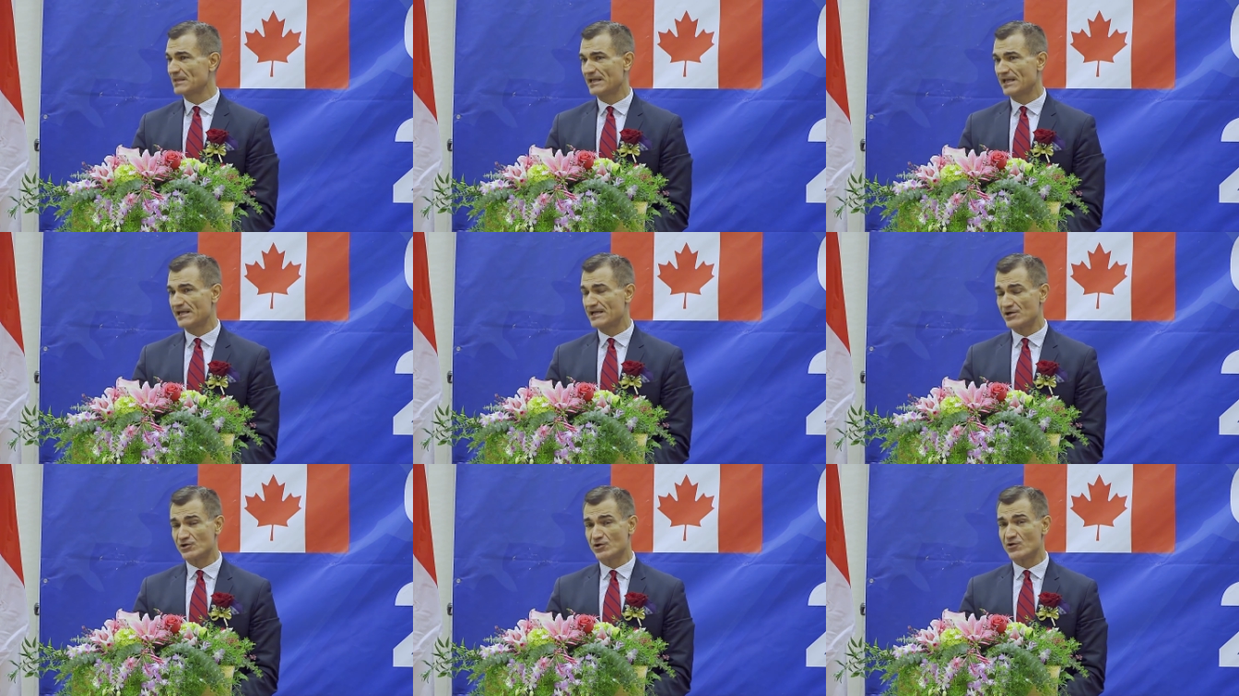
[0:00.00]

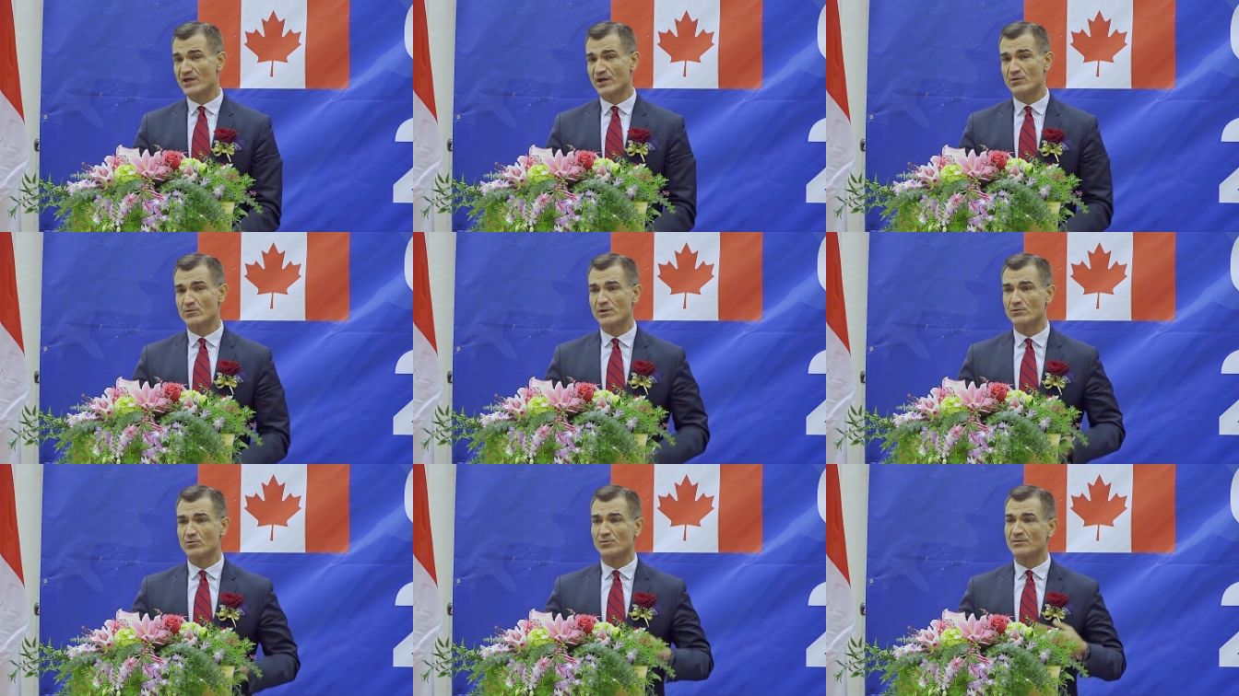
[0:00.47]
And I know that
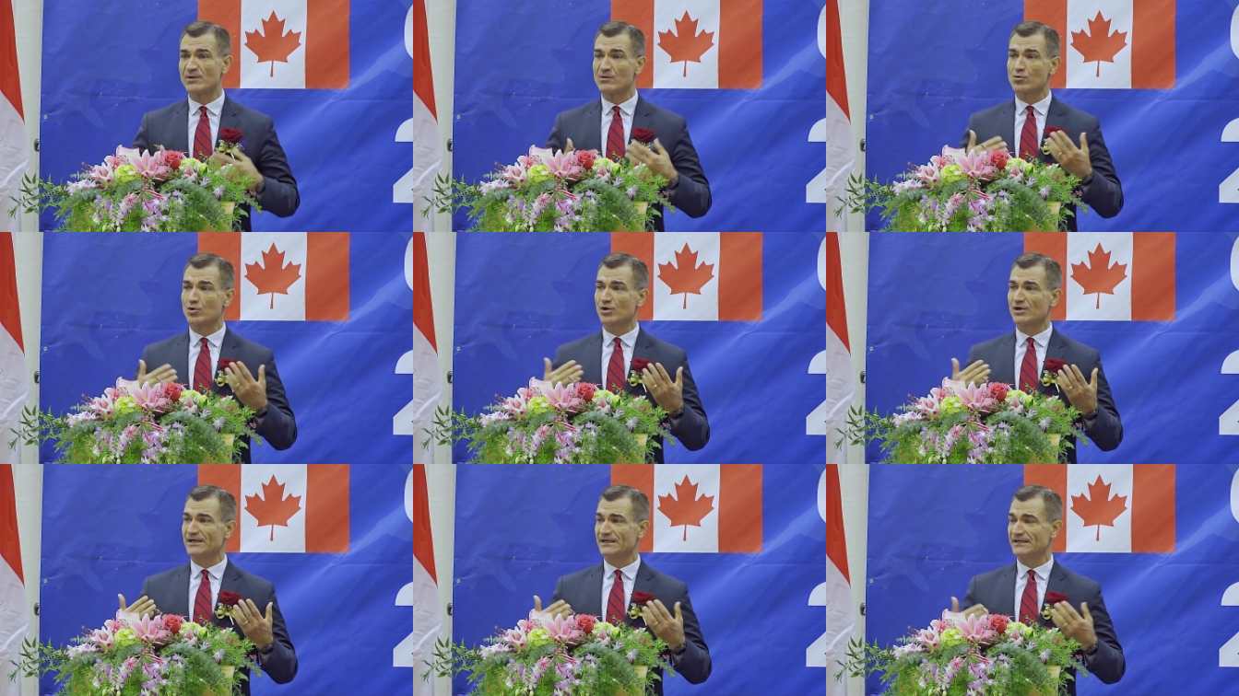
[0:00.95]
we will be
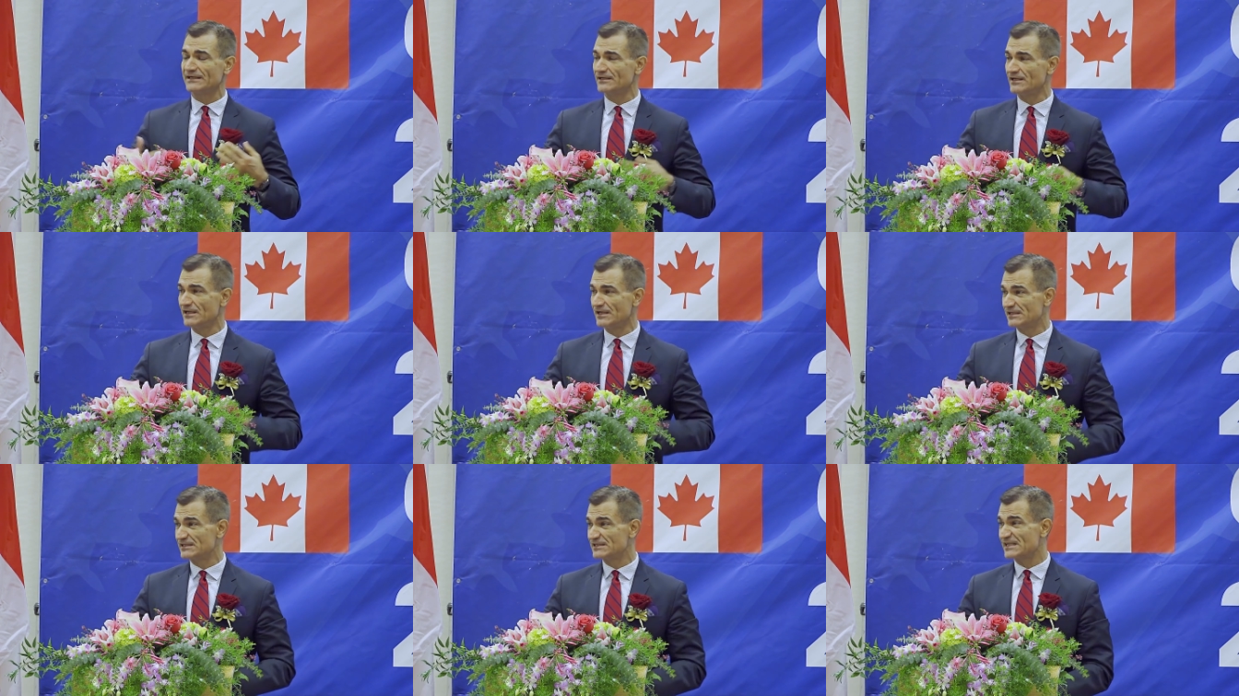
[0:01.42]
working
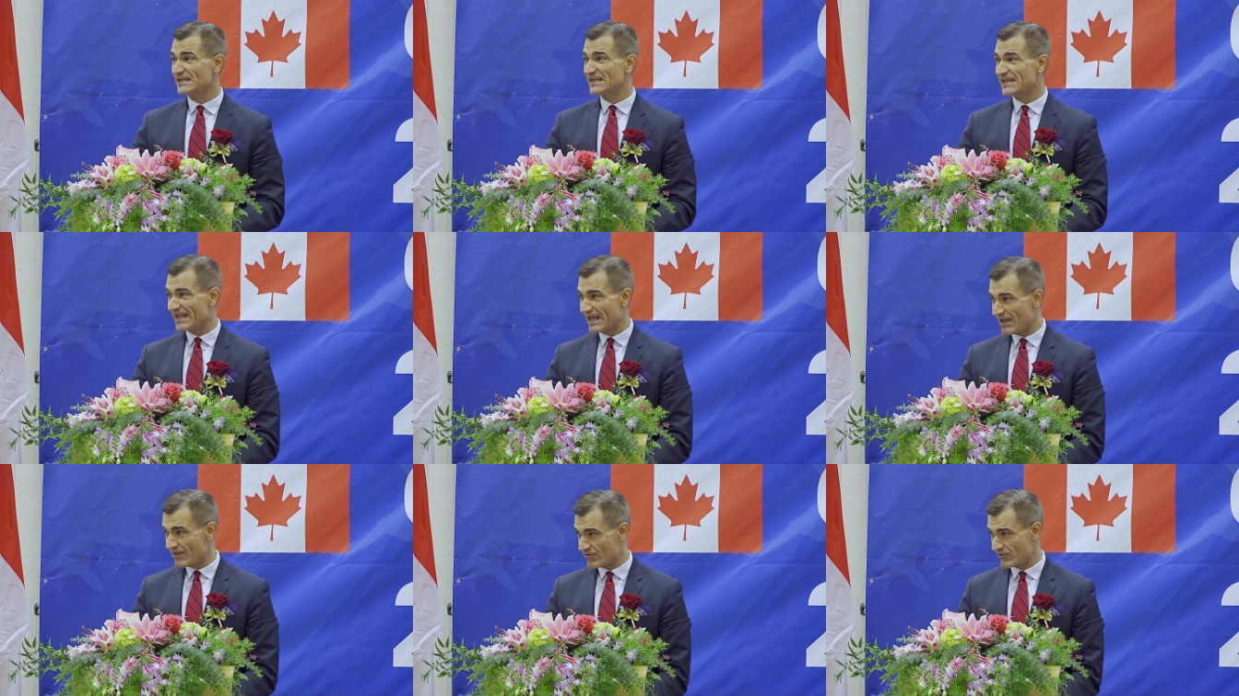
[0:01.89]

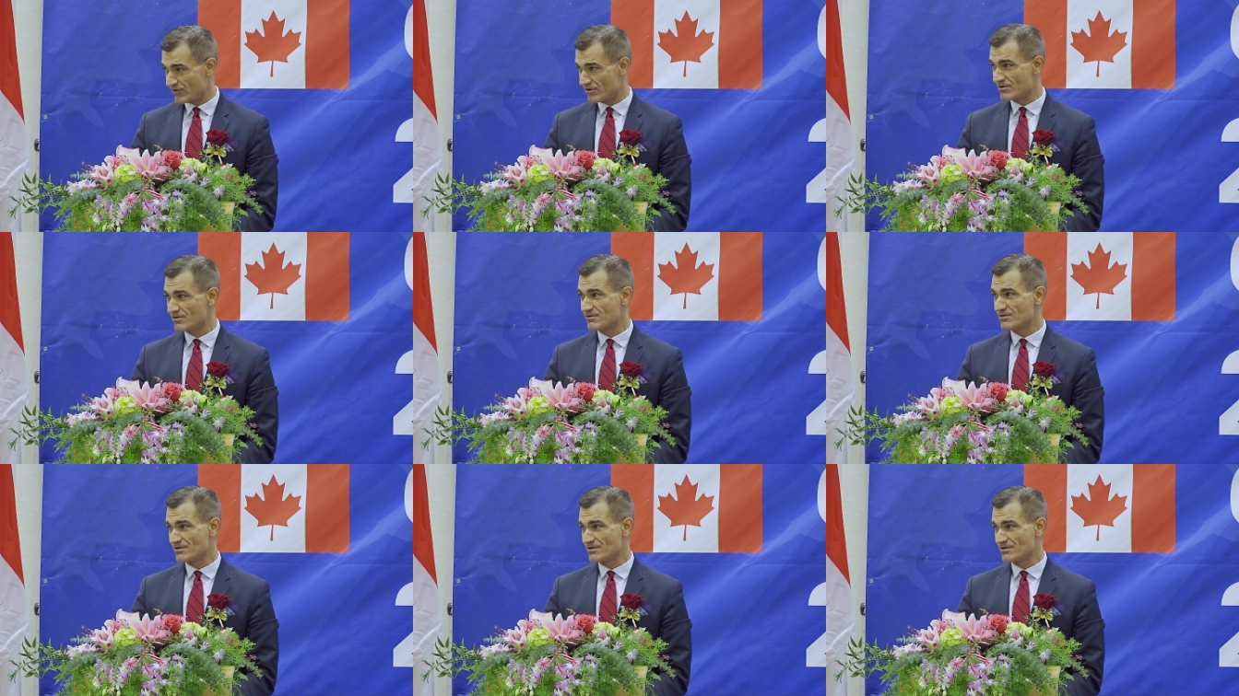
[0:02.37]
together